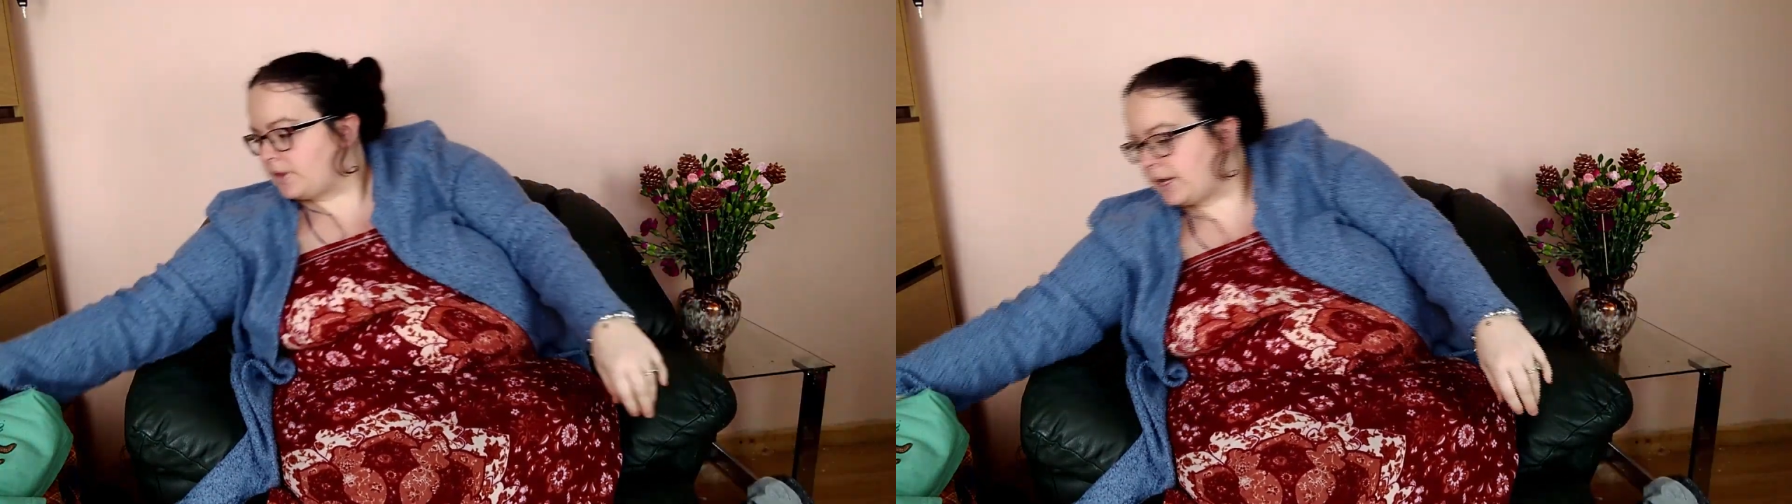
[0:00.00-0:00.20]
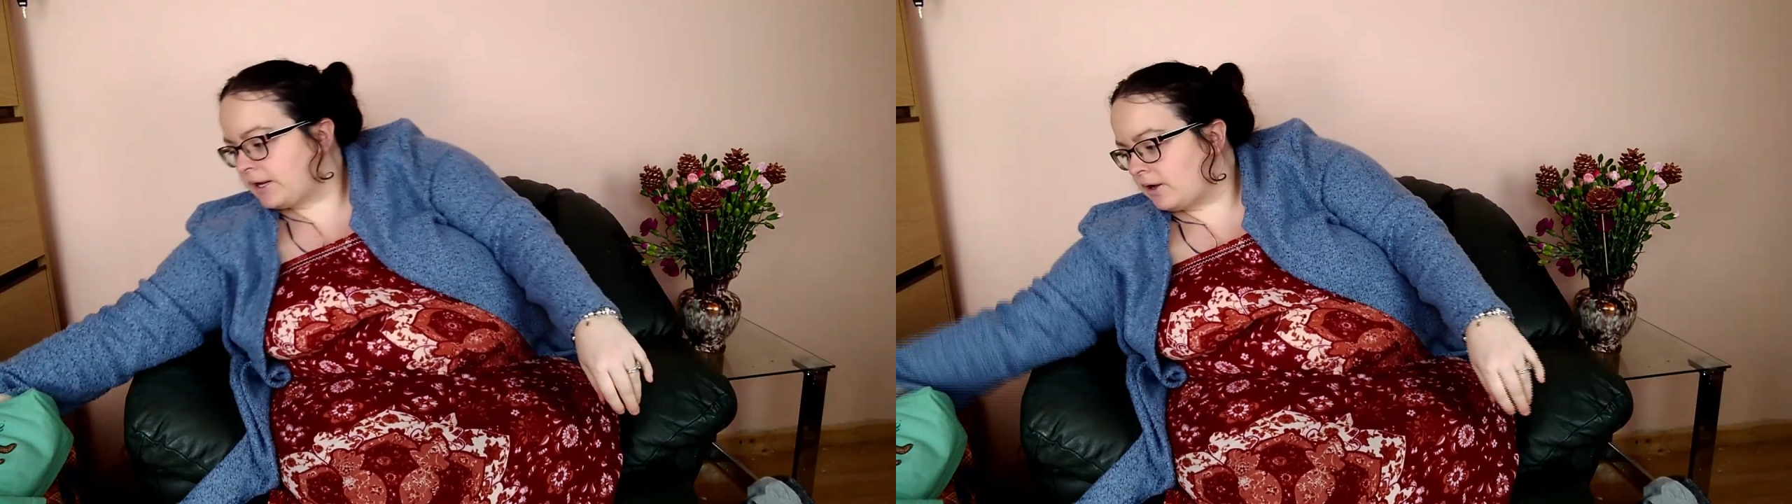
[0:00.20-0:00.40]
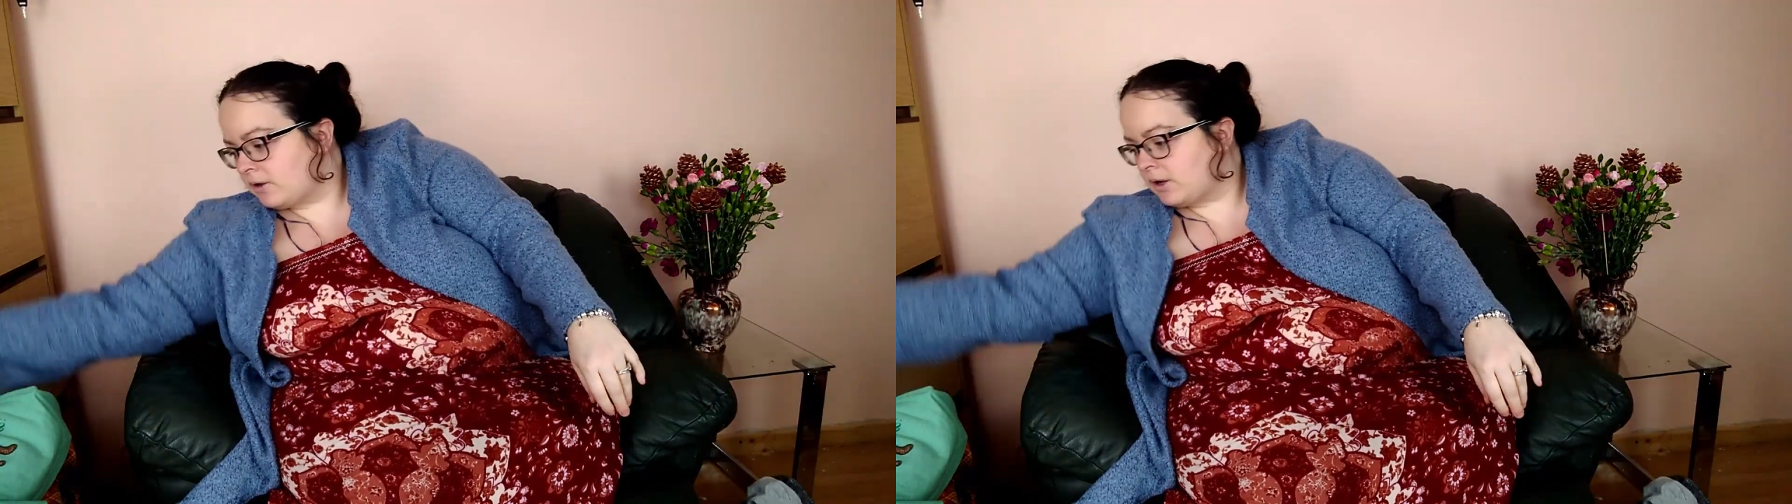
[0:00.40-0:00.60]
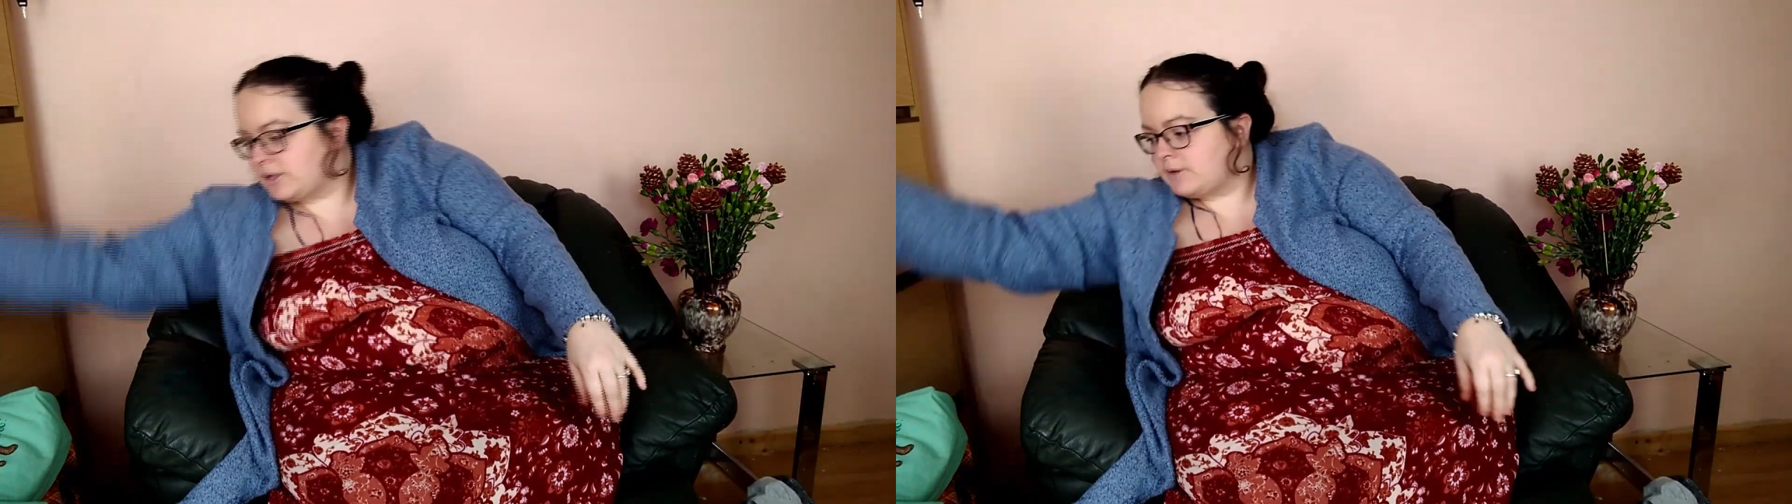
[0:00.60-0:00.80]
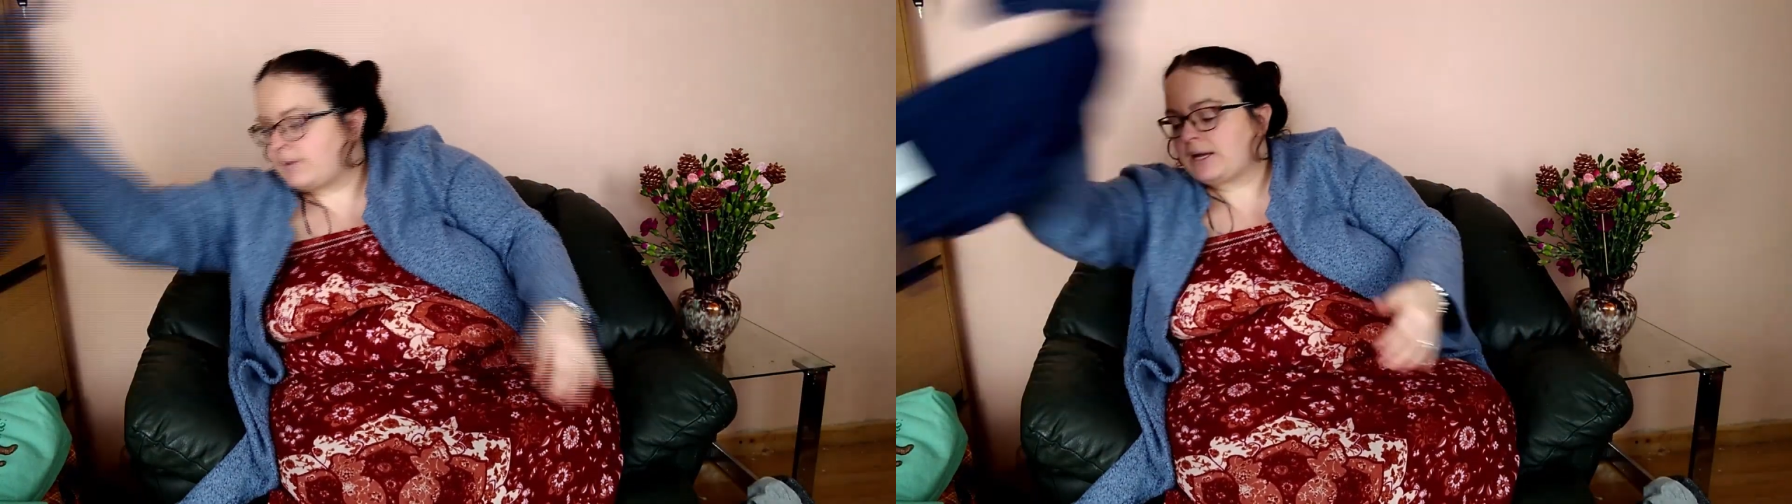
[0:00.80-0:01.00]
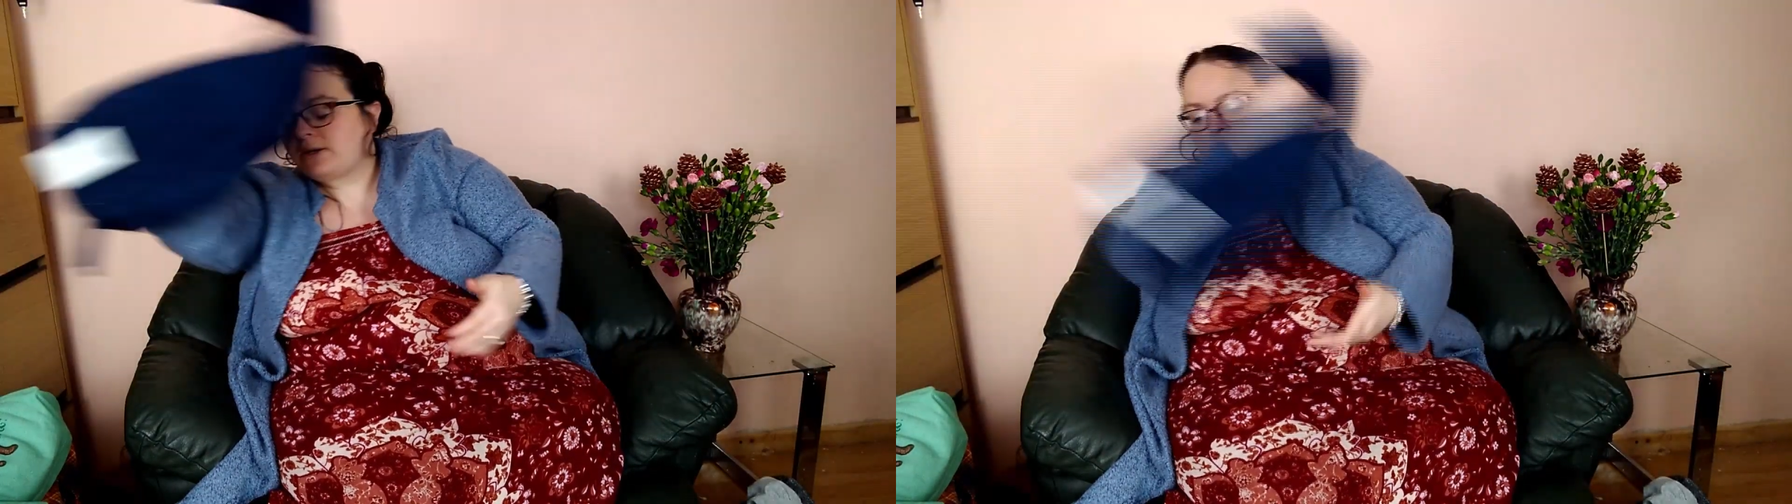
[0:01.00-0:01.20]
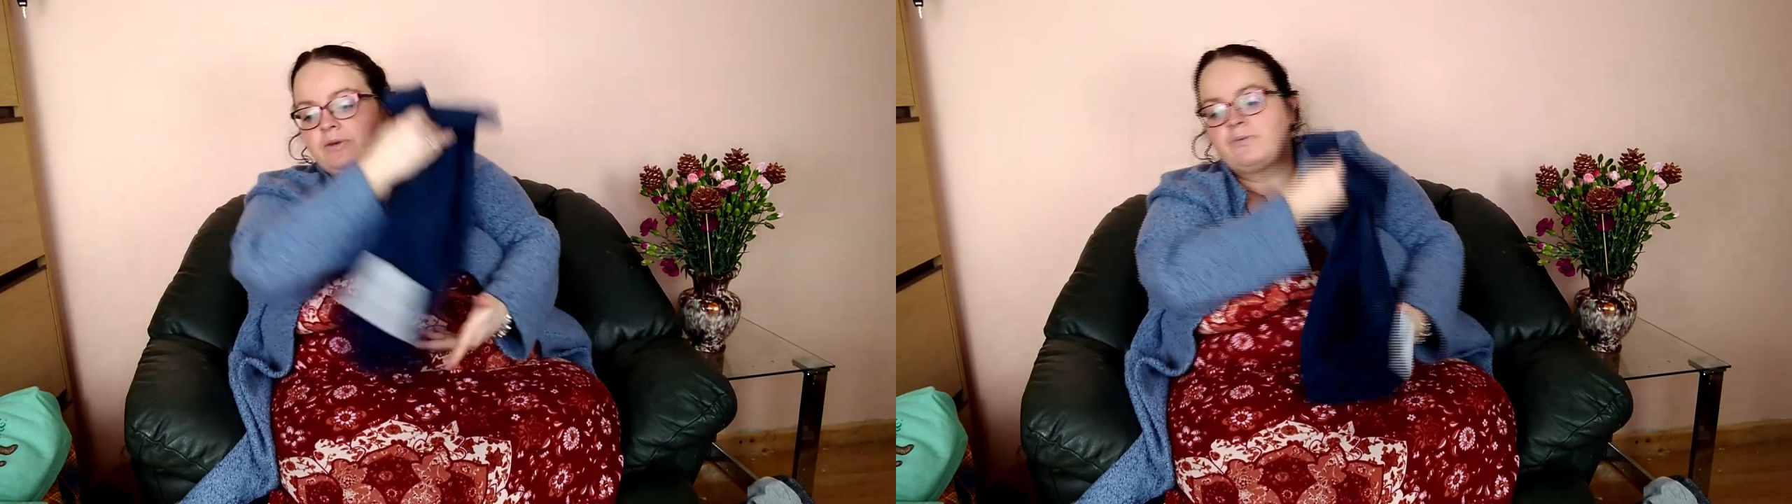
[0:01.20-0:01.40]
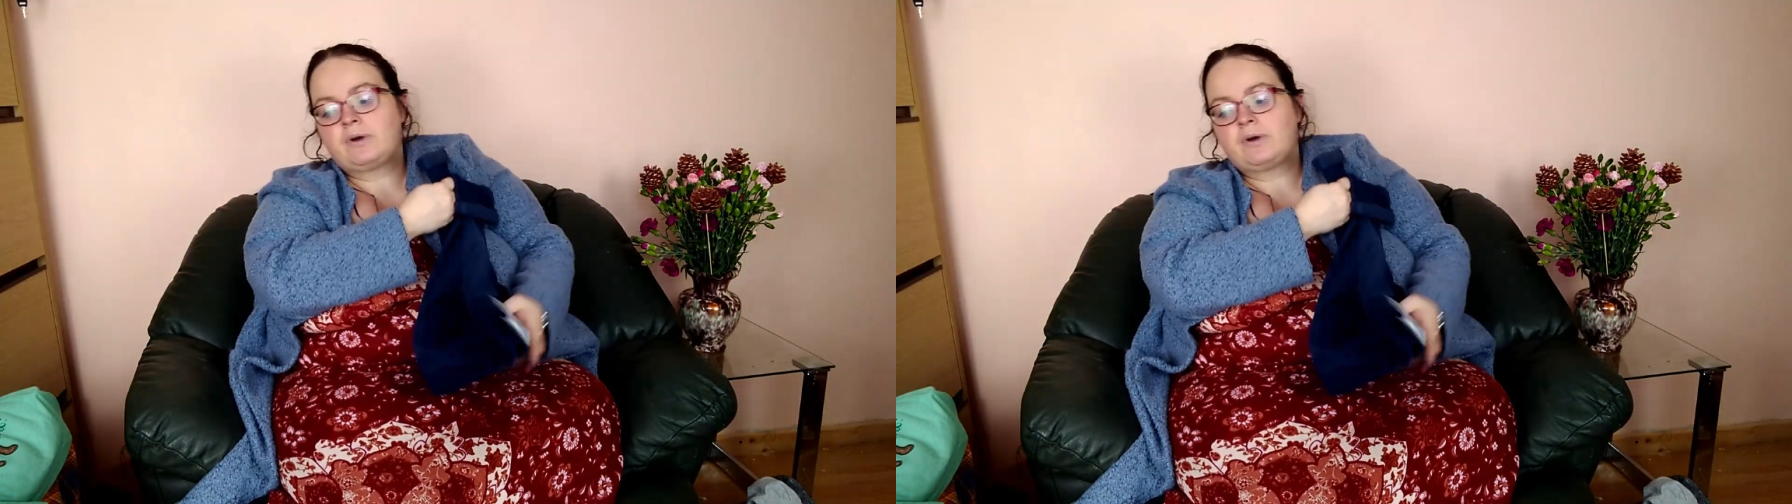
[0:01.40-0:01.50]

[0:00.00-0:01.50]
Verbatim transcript: Then I got the matching